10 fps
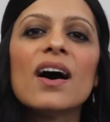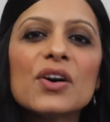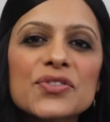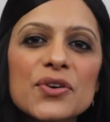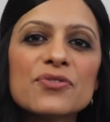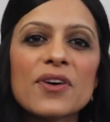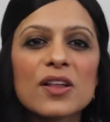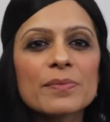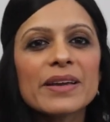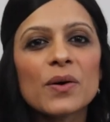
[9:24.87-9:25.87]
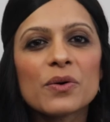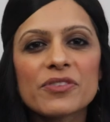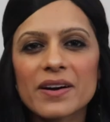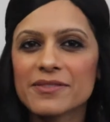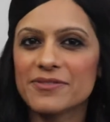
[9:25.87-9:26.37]
Also, follow me
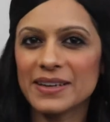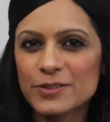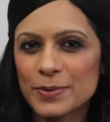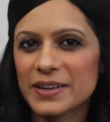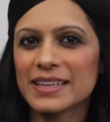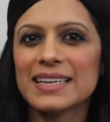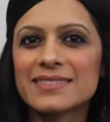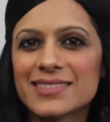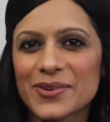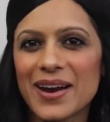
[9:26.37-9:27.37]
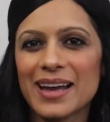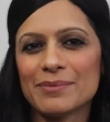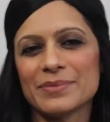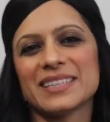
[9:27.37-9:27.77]
over on Facebook and Instagram